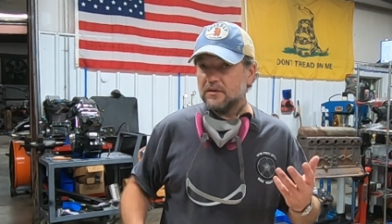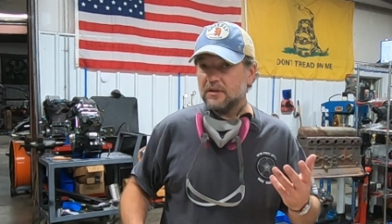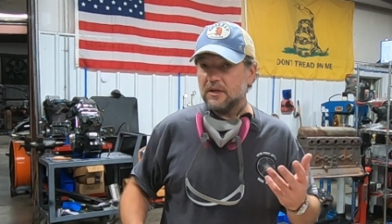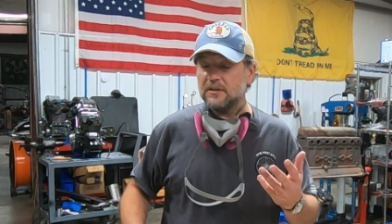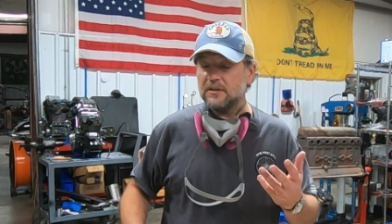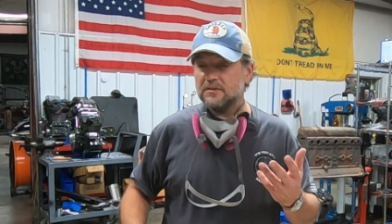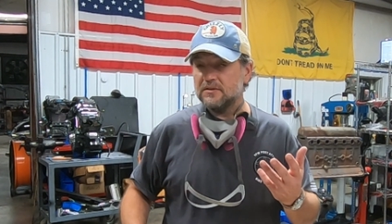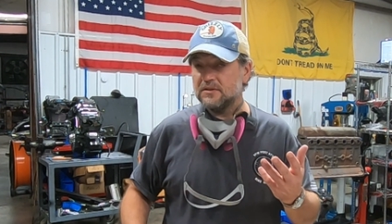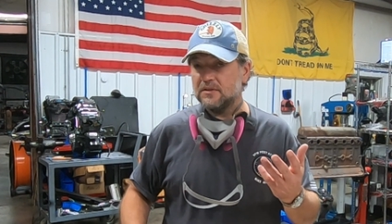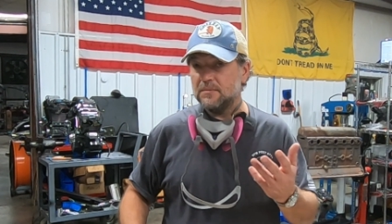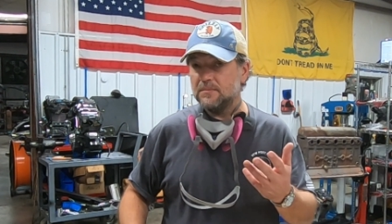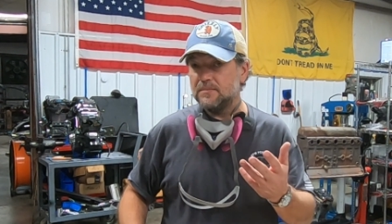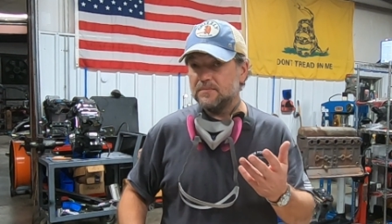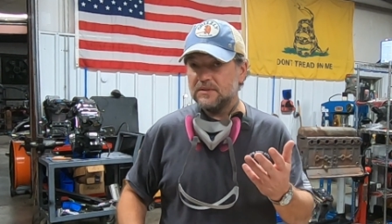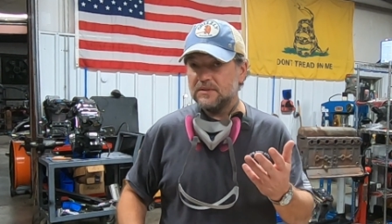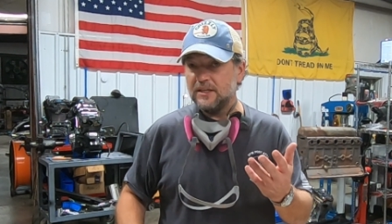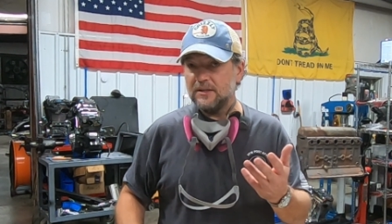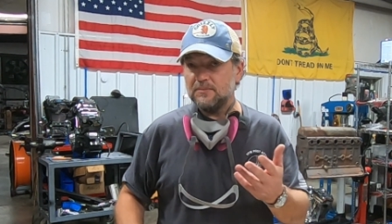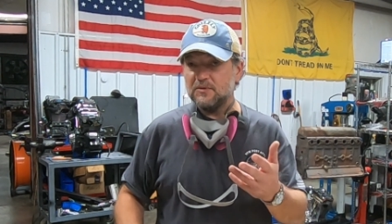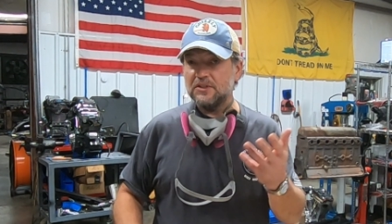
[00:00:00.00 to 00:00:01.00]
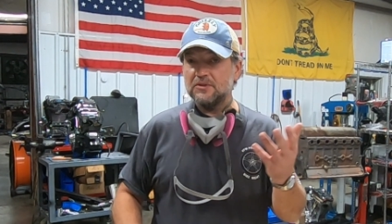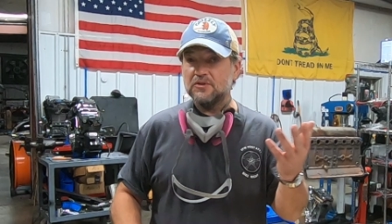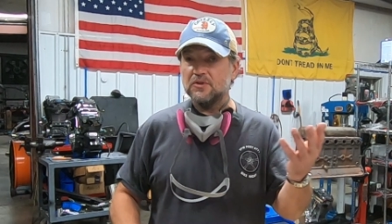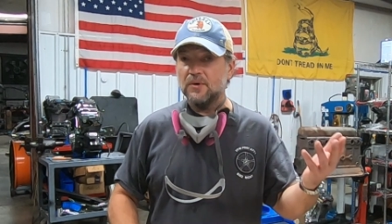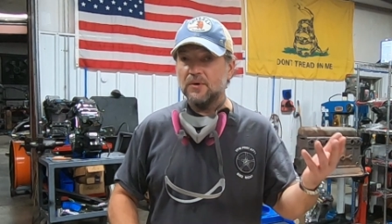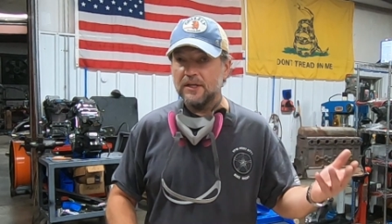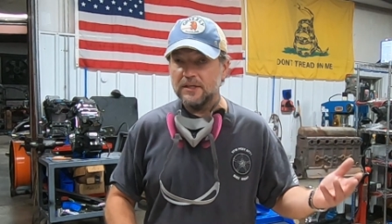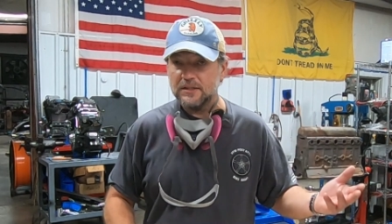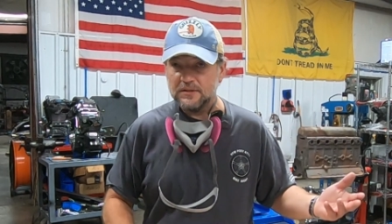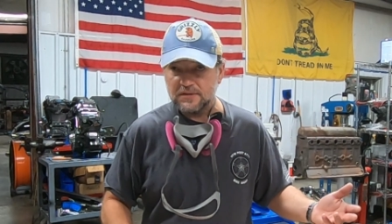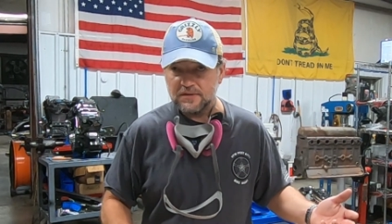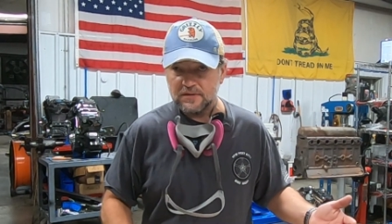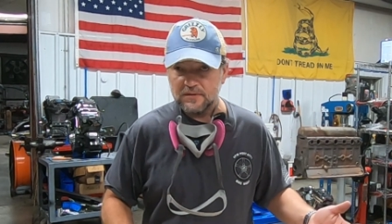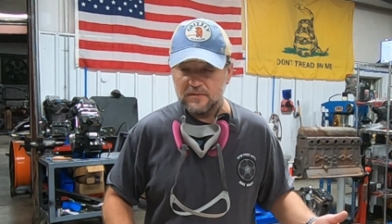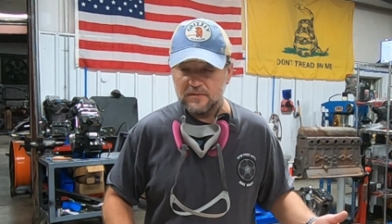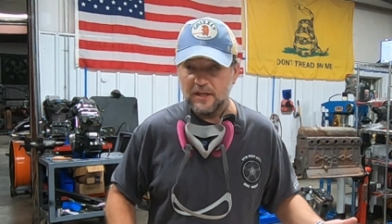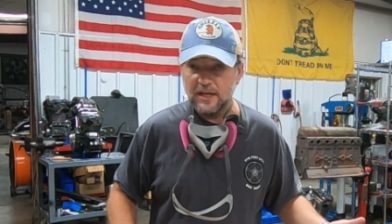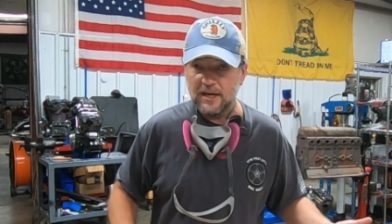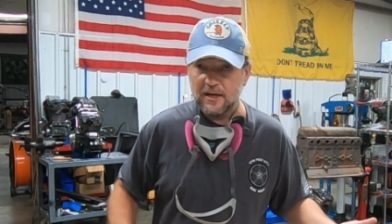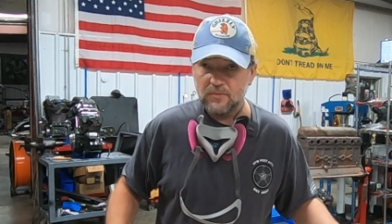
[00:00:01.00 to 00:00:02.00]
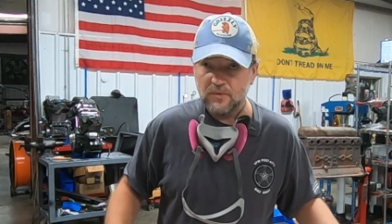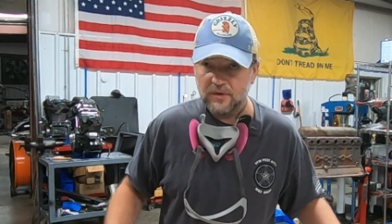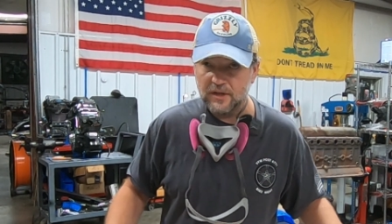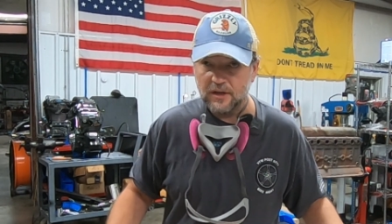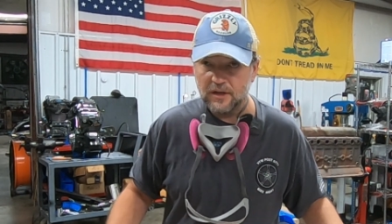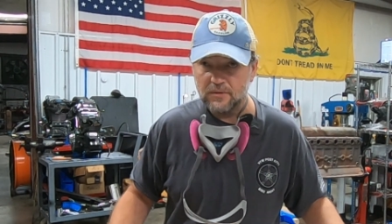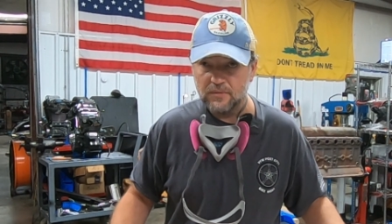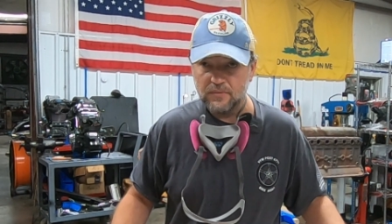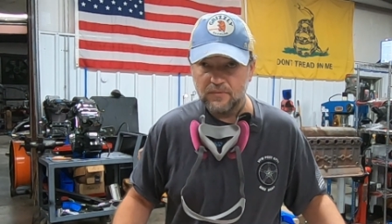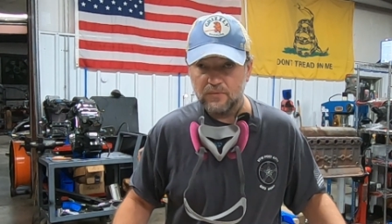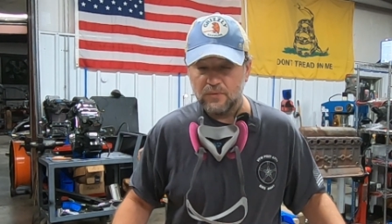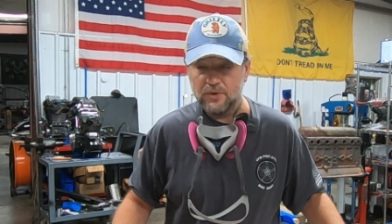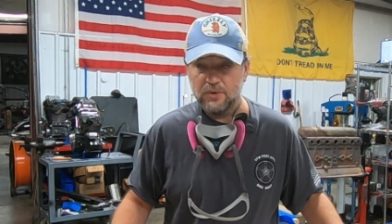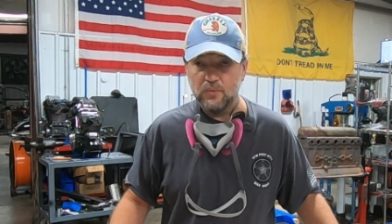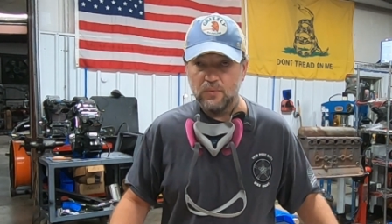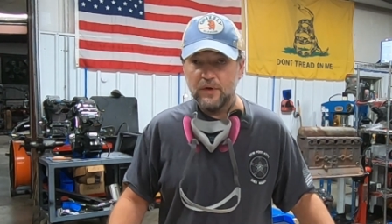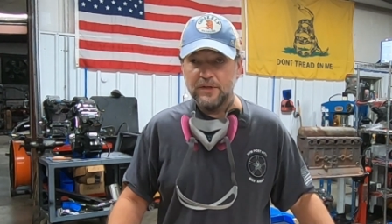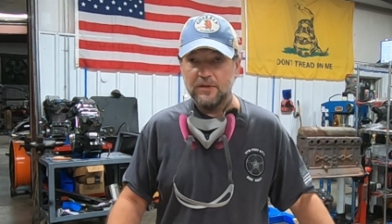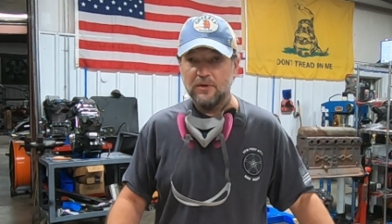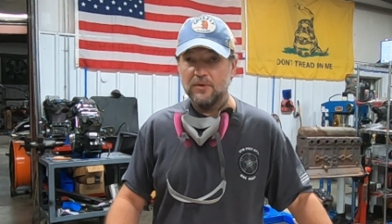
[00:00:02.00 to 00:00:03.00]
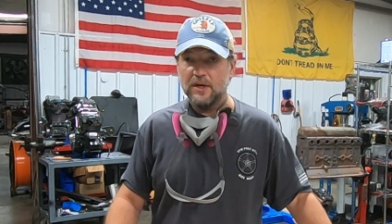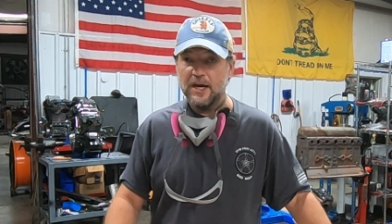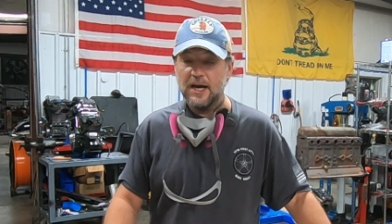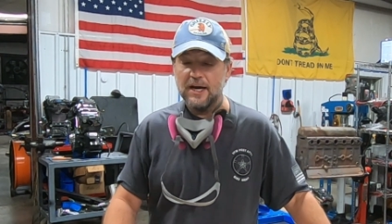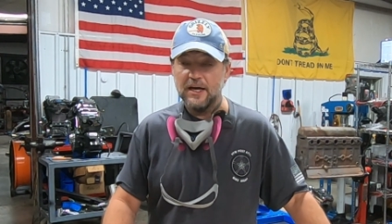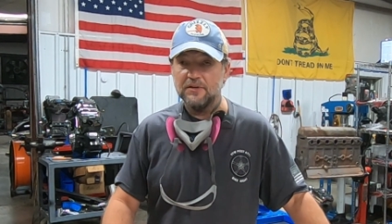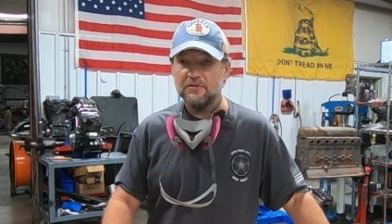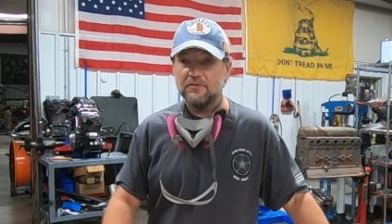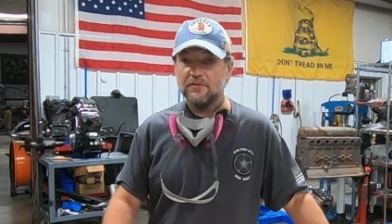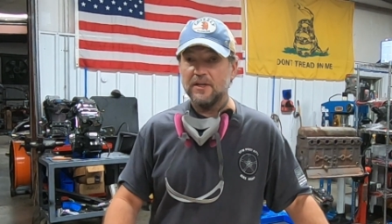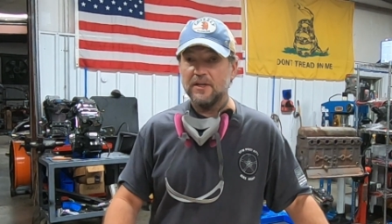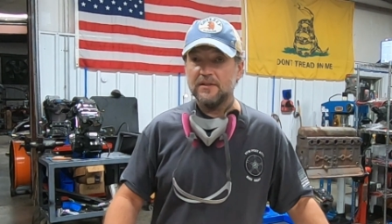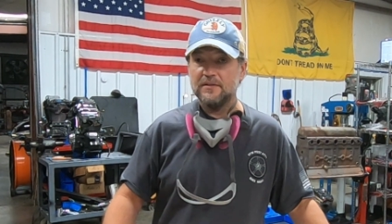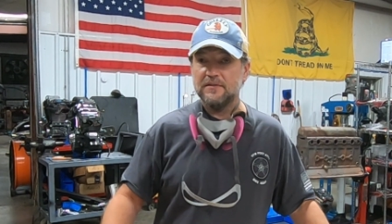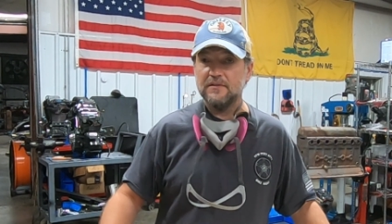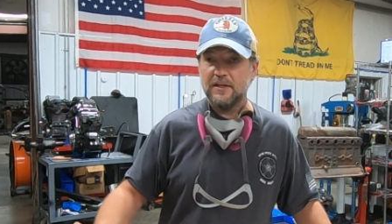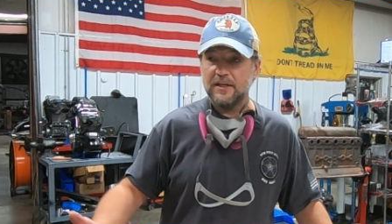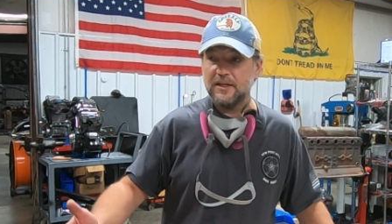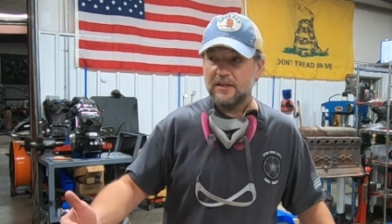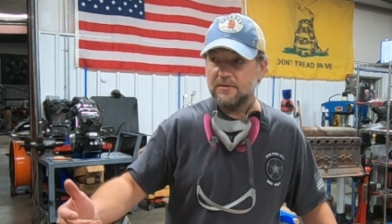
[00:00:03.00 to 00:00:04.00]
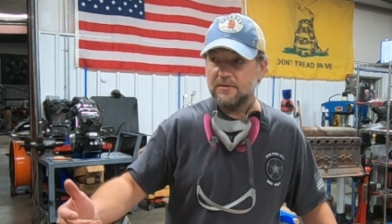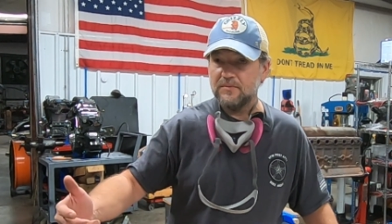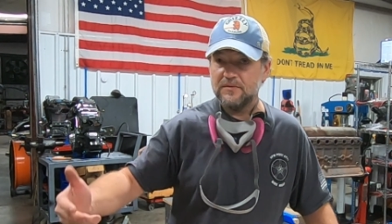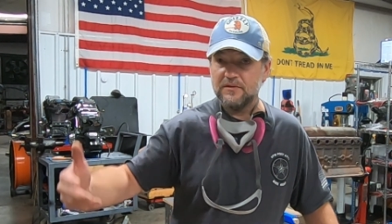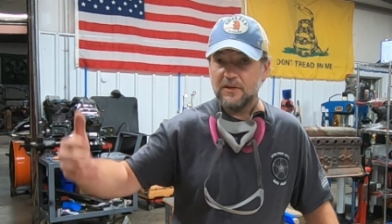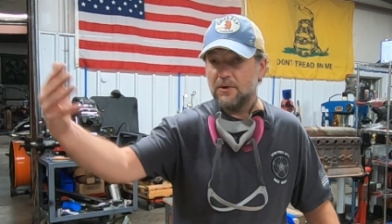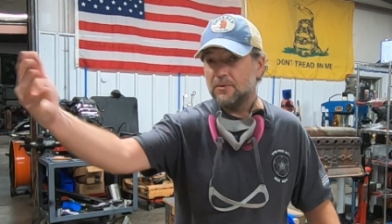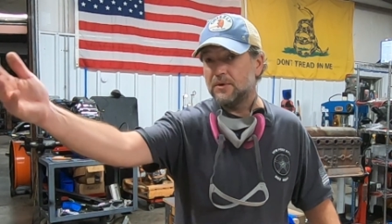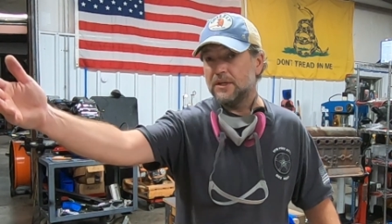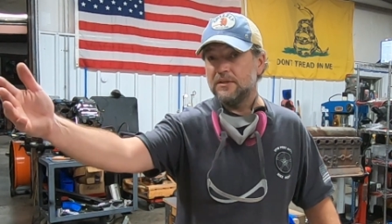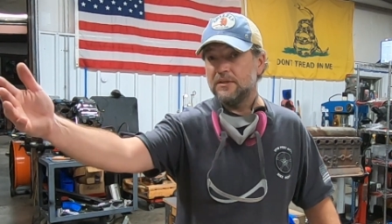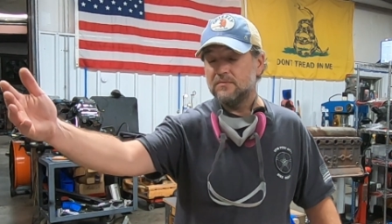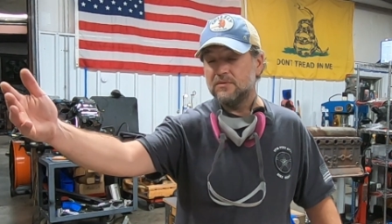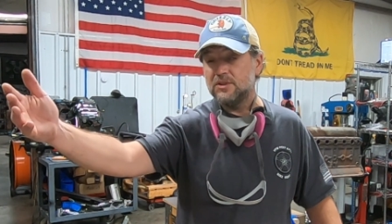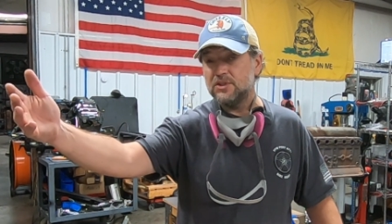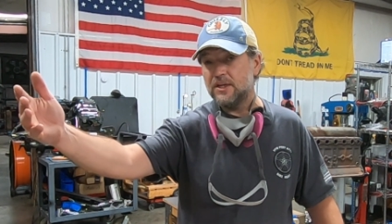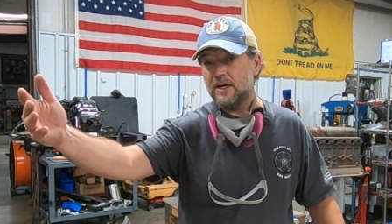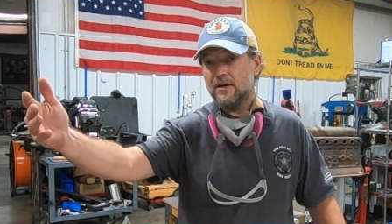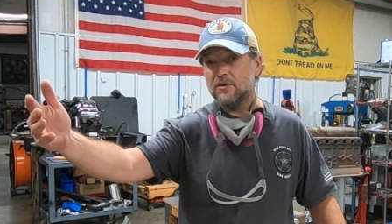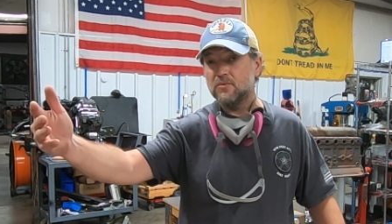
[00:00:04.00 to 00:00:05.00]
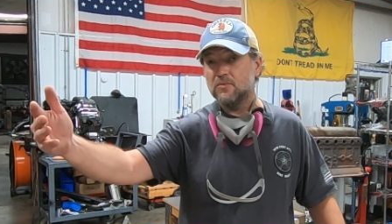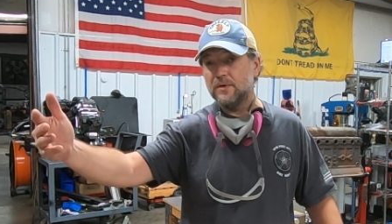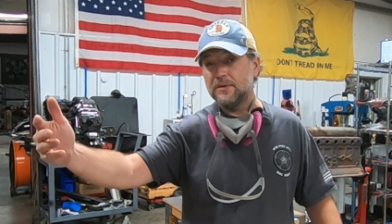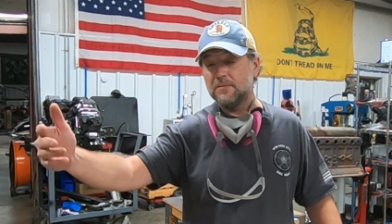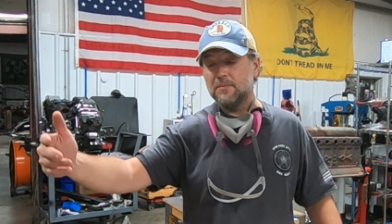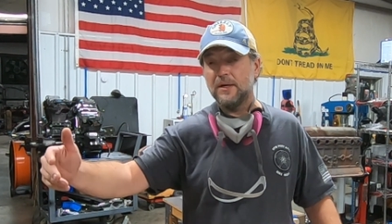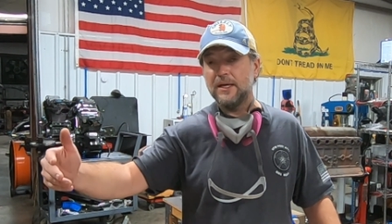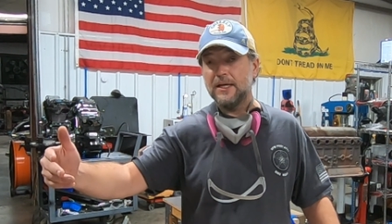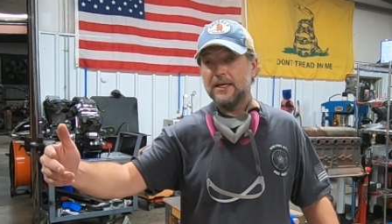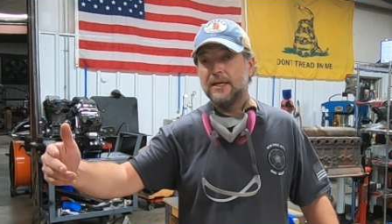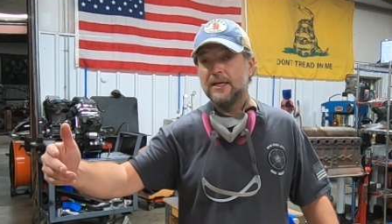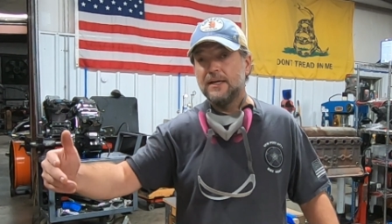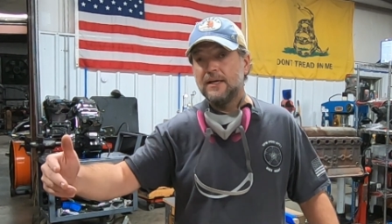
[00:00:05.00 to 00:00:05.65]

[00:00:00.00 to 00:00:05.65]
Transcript: uh, some tips and tricks that I want to go through with you guys that uh, Tony shared with me.